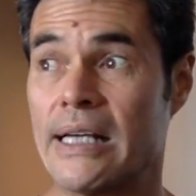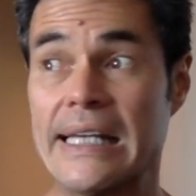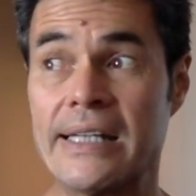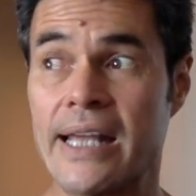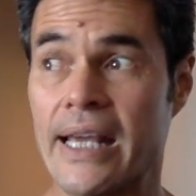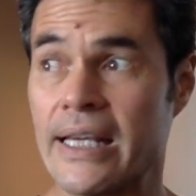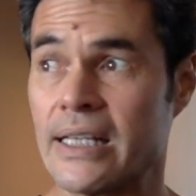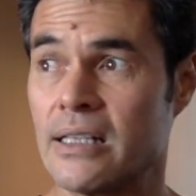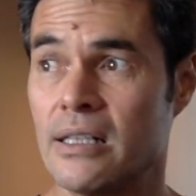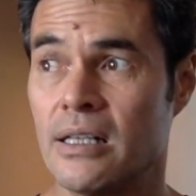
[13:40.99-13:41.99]
in
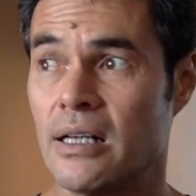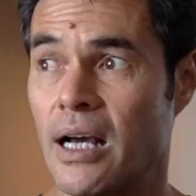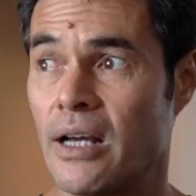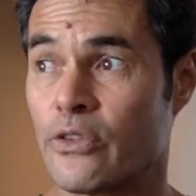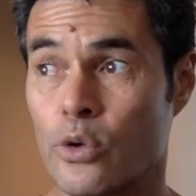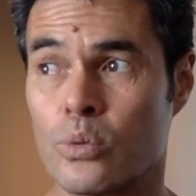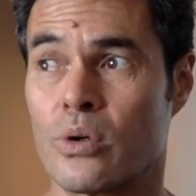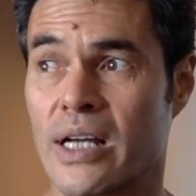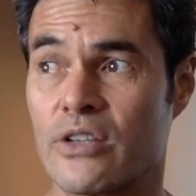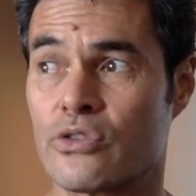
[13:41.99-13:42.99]
a third
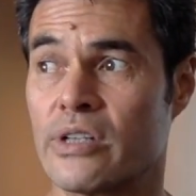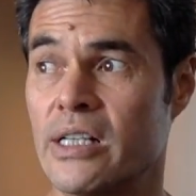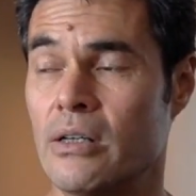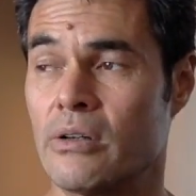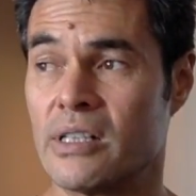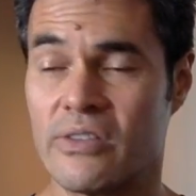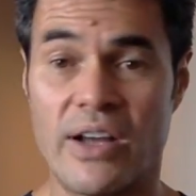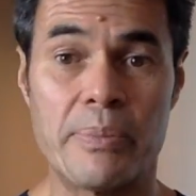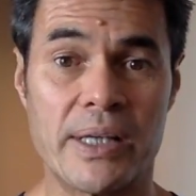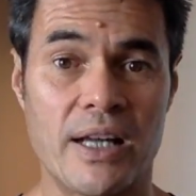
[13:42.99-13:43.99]
world country or in a
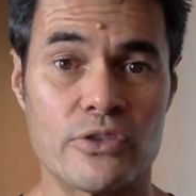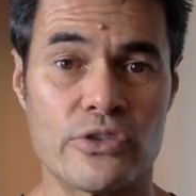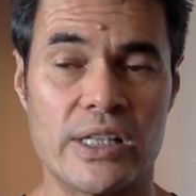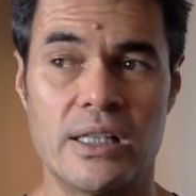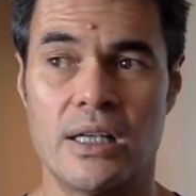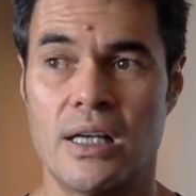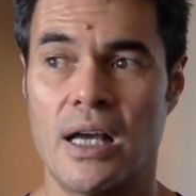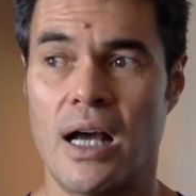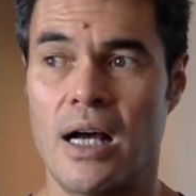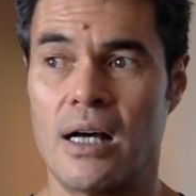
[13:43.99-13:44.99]
developing country,
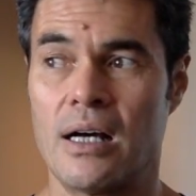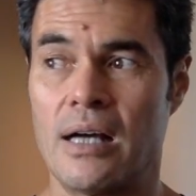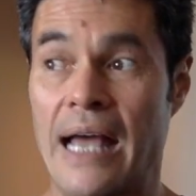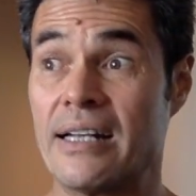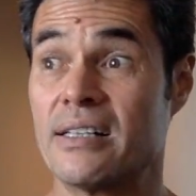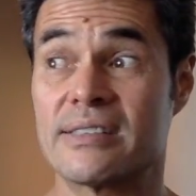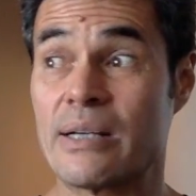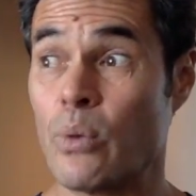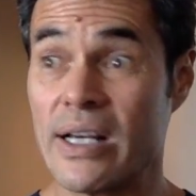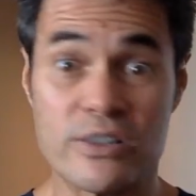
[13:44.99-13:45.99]
and in the
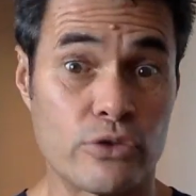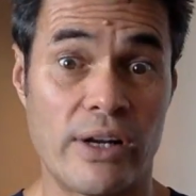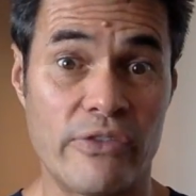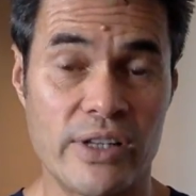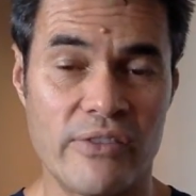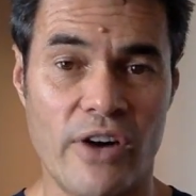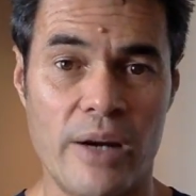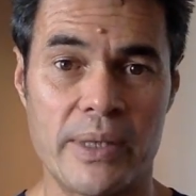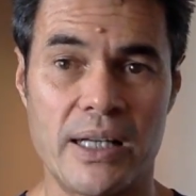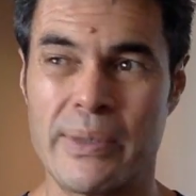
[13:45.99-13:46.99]
same way is great for the environment.